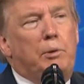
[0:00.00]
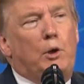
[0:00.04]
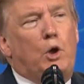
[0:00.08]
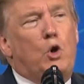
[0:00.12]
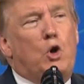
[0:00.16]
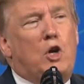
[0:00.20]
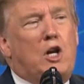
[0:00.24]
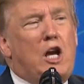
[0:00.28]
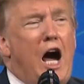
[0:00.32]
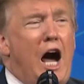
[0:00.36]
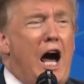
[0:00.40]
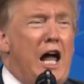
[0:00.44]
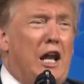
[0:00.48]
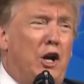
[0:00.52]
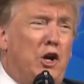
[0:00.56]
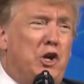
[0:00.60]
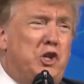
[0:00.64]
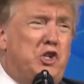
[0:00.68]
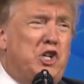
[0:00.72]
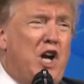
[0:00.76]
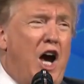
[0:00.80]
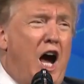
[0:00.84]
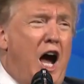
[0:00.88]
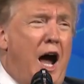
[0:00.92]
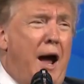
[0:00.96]
Blue-collar
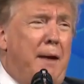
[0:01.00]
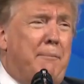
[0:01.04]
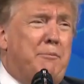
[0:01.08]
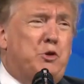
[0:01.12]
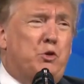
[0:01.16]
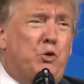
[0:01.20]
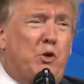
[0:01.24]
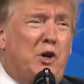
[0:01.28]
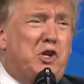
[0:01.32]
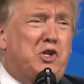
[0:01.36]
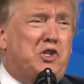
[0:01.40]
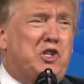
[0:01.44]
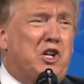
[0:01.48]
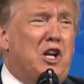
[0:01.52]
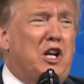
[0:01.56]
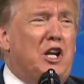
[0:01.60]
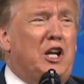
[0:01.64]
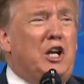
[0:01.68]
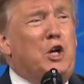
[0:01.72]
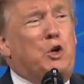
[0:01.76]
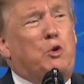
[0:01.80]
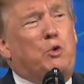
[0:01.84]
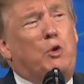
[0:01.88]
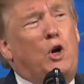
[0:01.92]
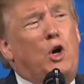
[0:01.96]
jobs
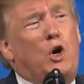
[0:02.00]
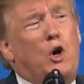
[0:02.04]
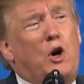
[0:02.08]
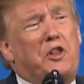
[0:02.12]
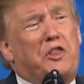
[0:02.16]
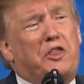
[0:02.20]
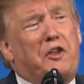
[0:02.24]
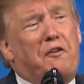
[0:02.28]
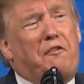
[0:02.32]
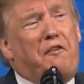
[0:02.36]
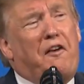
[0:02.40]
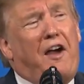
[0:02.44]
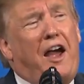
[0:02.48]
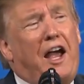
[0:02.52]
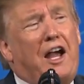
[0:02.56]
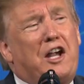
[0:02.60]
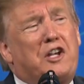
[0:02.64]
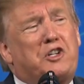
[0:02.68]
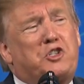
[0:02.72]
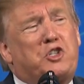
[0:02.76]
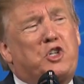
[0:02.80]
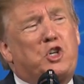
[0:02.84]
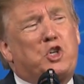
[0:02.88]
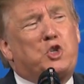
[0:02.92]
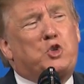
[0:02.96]
recently grew at the
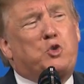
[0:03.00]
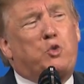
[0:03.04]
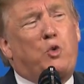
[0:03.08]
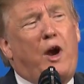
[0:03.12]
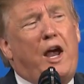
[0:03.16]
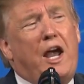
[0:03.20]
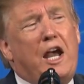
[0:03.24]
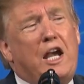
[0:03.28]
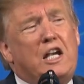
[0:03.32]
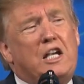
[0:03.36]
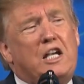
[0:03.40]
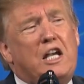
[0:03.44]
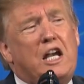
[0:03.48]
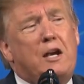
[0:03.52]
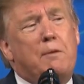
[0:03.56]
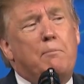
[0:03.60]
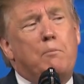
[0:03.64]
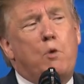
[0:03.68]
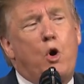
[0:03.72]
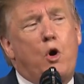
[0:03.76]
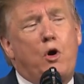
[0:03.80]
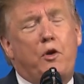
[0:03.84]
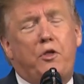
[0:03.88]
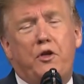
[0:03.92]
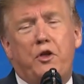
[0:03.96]
fastest rate in
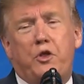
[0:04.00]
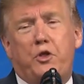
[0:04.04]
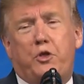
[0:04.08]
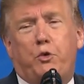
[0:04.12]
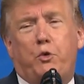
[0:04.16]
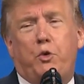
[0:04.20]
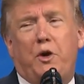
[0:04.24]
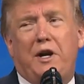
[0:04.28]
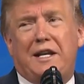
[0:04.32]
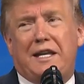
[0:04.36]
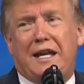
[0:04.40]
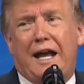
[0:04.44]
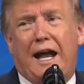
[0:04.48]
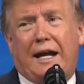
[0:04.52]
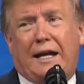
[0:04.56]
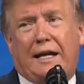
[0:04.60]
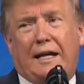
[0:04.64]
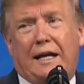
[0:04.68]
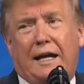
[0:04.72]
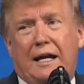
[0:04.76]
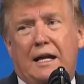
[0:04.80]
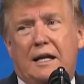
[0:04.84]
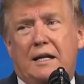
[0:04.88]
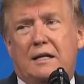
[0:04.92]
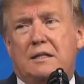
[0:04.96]
more than 3
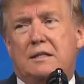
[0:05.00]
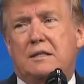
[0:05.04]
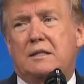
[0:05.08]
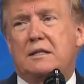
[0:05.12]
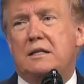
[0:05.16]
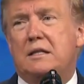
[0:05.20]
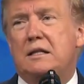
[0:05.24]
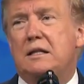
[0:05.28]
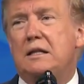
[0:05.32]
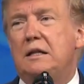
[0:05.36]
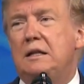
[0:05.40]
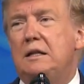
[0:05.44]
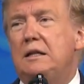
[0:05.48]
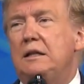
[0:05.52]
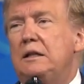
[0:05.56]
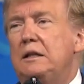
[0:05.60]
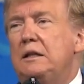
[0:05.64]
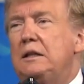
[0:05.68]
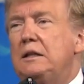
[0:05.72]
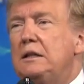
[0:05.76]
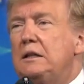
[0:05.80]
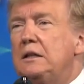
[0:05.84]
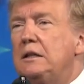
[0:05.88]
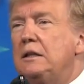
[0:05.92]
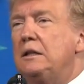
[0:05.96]
decades.
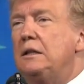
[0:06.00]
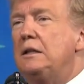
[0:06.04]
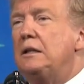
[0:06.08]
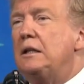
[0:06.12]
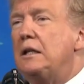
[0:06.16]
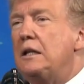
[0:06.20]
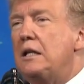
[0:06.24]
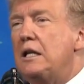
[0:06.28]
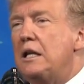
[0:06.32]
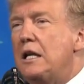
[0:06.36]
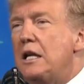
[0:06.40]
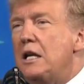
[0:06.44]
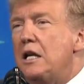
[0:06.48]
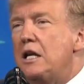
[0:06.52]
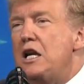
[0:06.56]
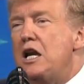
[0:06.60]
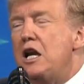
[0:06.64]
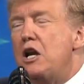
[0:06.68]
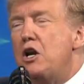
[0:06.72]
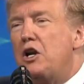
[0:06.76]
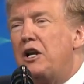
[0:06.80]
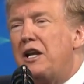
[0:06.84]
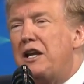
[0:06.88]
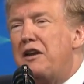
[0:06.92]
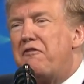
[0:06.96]

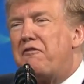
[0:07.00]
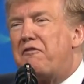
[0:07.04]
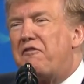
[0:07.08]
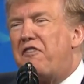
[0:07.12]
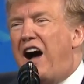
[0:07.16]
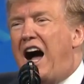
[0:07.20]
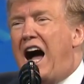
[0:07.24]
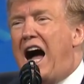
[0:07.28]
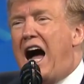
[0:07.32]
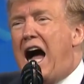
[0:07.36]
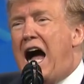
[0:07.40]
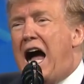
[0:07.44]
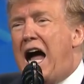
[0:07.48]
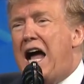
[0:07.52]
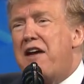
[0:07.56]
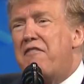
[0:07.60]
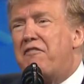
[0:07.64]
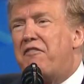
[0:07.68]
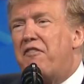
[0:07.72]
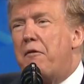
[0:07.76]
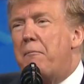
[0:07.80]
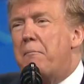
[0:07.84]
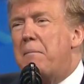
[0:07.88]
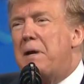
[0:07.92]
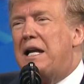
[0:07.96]
Nearly
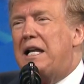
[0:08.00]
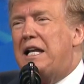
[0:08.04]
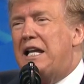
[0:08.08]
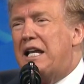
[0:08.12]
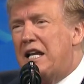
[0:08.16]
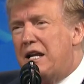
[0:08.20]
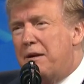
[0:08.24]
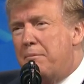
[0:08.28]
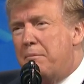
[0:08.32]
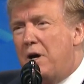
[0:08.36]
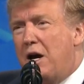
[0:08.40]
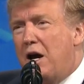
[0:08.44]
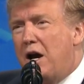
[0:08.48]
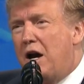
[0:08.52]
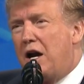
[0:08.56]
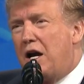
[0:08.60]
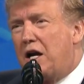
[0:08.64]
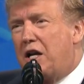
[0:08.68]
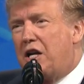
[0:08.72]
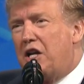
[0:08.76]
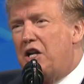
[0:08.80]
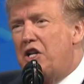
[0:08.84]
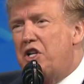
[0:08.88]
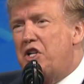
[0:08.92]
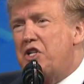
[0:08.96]
5 million
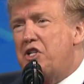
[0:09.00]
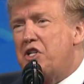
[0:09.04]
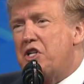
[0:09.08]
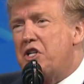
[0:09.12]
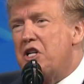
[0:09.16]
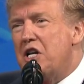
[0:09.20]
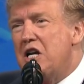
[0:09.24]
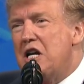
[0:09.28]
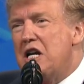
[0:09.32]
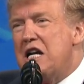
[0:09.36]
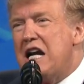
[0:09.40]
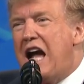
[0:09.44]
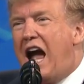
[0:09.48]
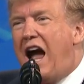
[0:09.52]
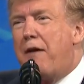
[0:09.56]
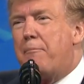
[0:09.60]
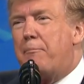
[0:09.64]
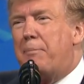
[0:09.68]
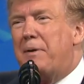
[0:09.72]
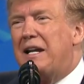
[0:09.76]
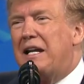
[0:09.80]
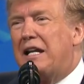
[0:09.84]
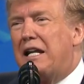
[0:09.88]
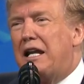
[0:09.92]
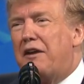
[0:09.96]
Americans
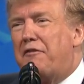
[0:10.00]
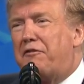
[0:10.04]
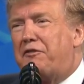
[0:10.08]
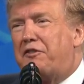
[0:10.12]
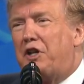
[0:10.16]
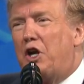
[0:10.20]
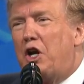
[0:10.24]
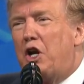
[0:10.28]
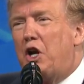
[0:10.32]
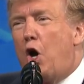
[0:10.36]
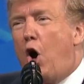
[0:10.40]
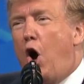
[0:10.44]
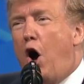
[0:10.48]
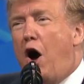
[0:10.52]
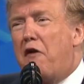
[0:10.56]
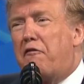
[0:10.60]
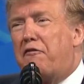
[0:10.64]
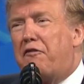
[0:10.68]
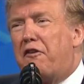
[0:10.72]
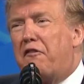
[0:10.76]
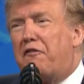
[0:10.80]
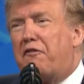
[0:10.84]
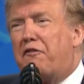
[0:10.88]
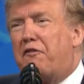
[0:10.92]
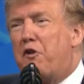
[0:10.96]
have been lifted
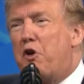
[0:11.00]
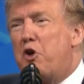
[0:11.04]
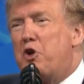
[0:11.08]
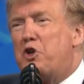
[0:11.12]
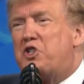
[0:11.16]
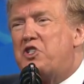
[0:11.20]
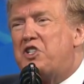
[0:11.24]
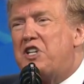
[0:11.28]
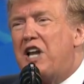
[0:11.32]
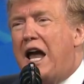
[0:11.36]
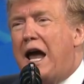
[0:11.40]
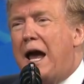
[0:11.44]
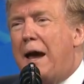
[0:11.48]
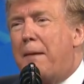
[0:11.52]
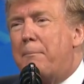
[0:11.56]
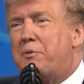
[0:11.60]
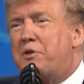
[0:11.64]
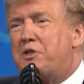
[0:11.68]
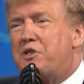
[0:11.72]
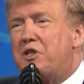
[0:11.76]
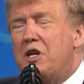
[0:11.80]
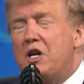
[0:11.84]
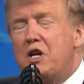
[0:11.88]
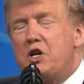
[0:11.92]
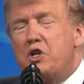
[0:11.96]
off of food
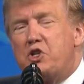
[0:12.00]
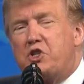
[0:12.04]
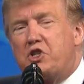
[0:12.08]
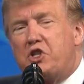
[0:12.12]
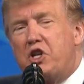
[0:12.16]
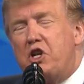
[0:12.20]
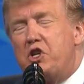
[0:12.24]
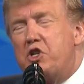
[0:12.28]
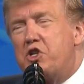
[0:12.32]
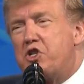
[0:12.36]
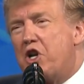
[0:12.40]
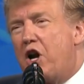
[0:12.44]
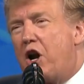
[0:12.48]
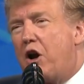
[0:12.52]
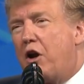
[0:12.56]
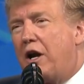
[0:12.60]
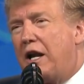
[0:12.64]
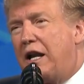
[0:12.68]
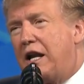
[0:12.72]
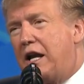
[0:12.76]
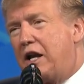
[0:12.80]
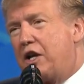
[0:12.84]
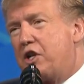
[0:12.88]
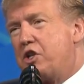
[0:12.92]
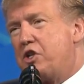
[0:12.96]
stamps since our
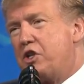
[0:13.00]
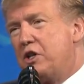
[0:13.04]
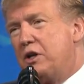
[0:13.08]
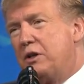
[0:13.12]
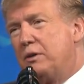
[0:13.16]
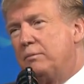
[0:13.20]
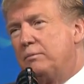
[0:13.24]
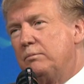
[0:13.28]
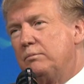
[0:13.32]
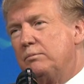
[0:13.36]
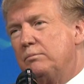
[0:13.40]
election.